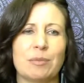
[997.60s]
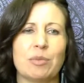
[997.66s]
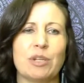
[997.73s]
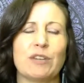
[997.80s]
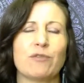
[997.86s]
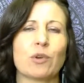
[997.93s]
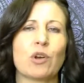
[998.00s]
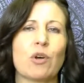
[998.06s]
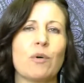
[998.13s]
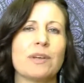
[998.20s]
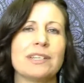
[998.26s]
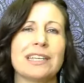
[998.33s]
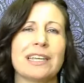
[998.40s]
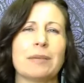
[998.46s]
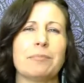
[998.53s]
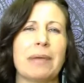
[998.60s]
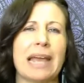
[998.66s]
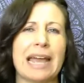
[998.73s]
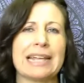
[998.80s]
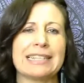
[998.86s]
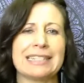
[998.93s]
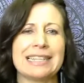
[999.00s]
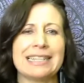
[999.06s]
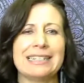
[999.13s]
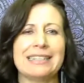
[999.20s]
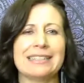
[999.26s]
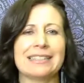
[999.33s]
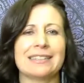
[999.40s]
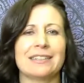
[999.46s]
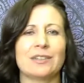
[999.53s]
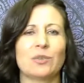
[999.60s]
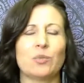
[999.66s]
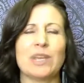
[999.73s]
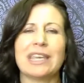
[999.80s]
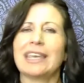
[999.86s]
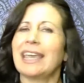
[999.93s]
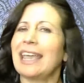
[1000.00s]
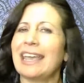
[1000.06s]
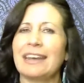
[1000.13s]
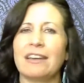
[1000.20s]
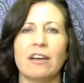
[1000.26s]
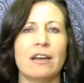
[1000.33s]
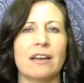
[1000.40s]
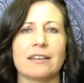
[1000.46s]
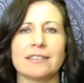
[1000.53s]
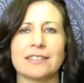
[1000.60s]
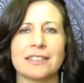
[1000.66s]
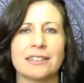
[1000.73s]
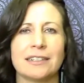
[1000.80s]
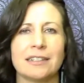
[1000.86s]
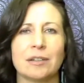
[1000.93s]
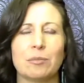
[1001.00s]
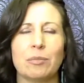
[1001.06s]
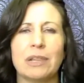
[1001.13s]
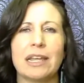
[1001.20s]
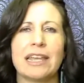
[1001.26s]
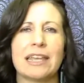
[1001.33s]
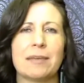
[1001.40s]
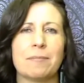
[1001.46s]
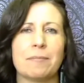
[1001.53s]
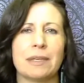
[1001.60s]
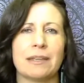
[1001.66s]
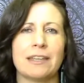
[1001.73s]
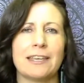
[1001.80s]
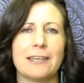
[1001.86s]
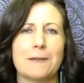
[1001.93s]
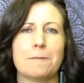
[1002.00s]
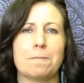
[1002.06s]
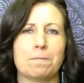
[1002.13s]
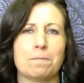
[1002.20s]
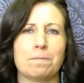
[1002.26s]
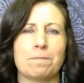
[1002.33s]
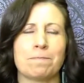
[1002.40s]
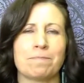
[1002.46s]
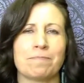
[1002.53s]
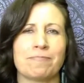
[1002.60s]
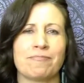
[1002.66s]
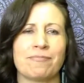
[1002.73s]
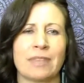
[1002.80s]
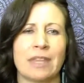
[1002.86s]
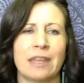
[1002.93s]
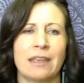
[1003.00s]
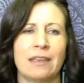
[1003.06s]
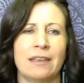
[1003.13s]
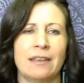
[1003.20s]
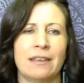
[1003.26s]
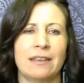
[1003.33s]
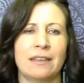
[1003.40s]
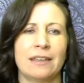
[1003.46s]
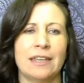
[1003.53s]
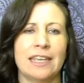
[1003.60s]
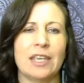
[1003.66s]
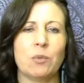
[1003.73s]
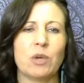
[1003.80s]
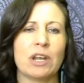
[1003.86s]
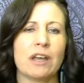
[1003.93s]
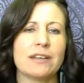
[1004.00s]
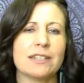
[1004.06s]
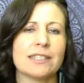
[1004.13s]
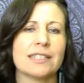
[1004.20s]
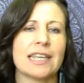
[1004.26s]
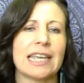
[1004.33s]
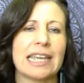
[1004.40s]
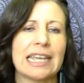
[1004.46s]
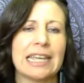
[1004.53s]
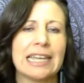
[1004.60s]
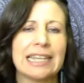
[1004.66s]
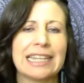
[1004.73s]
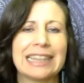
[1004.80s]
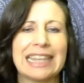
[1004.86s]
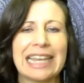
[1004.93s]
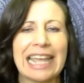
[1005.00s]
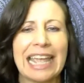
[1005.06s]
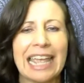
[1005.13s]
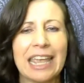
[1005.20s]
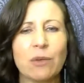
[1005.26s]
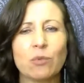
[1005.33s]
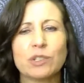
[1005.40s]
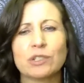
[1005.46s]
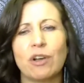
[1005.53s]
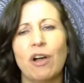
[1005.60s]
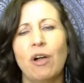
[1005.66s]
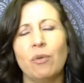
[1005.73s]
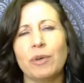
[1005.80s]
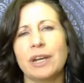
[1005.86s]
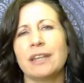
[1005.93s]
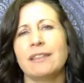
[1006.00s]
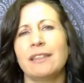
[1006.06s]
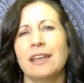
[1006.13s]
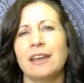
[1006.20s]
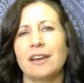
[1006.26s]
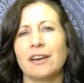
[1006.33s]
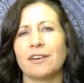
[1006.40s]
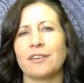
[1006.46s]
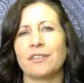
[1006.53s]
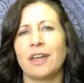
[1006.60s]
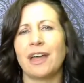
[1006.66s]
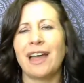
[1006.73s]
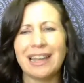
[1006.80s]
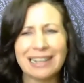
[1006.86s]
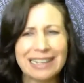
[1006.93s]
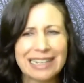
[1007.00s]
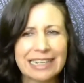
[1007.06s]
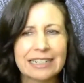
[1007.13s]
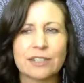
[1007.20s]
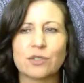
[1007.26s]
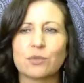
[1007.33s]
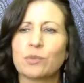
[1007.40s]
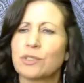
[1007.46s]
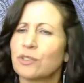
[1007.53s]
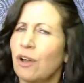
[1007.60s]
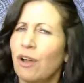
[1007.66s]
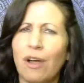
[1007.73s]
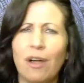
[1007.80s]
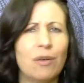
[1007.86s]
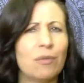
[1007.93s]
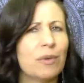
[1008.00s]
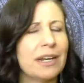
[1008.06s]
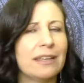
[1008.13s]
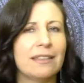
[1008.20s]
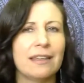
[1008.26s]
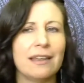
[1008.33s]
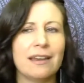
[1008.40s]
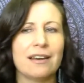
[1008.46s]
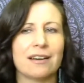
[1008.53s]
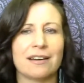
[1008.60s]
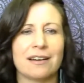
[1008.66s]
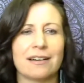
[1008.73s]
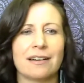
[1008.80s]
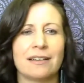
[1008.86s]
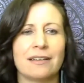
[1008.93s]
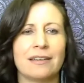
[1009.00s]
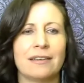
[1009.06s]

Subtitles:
But if we're going to get past this, we cannot blame him." He went on to say that the hate was already there. The ugliness was already there.